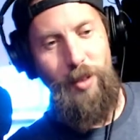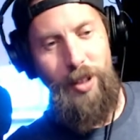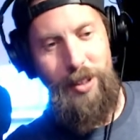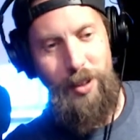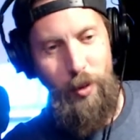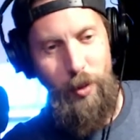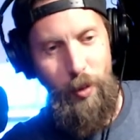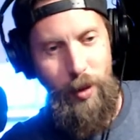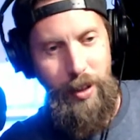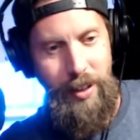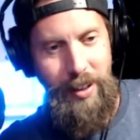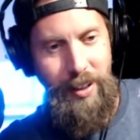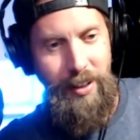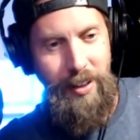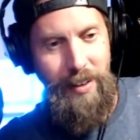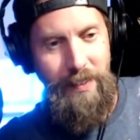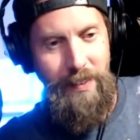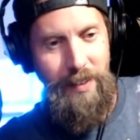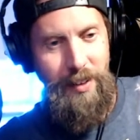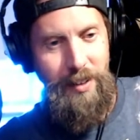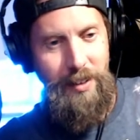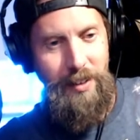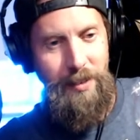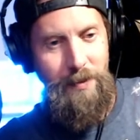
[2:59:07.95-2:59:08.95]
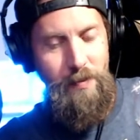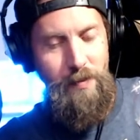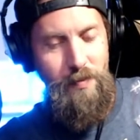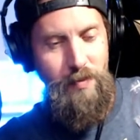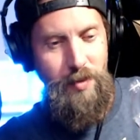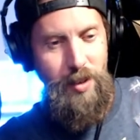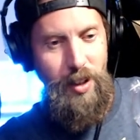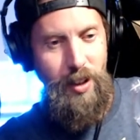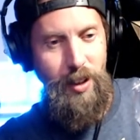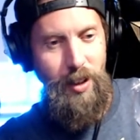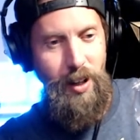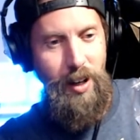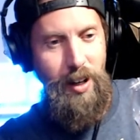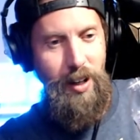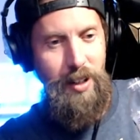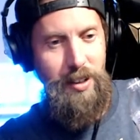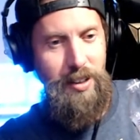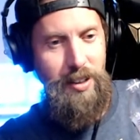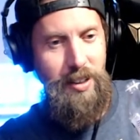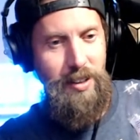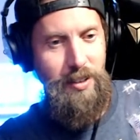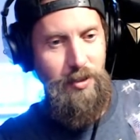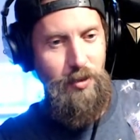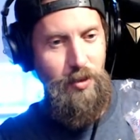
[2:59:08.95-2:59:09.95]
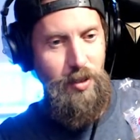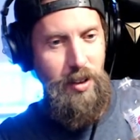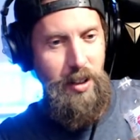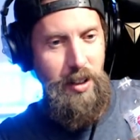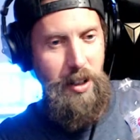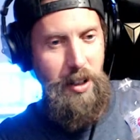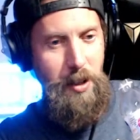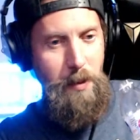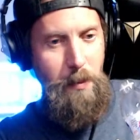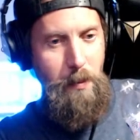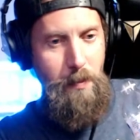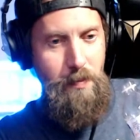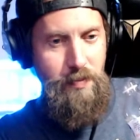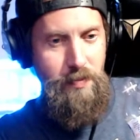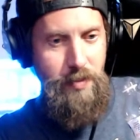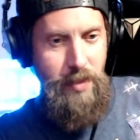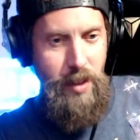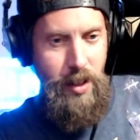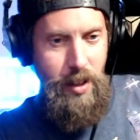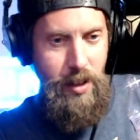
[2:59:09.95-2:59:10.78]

what the weekend of the the launch? That's funny.